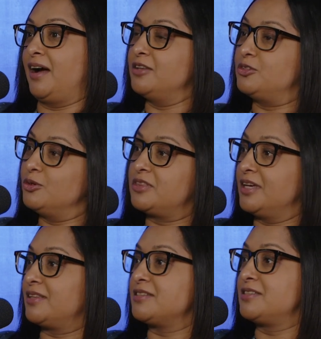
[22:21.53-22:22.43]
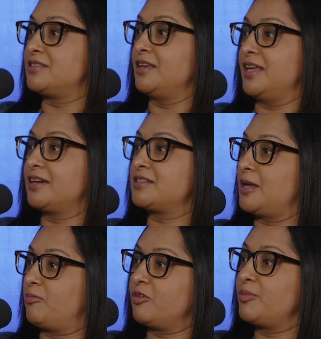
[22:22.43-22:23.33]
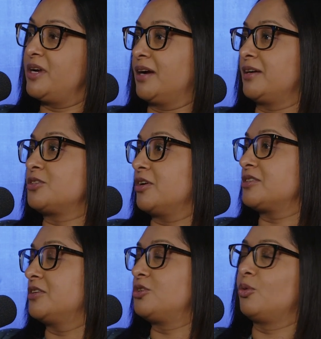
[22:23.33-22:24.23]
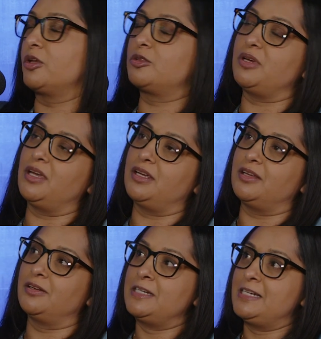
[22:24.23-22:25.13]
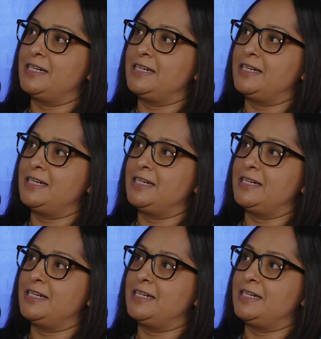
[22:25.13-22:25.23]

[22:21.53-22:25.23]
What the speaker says: I do think this is the next step for me, and I'm going to trust that you're with me in it.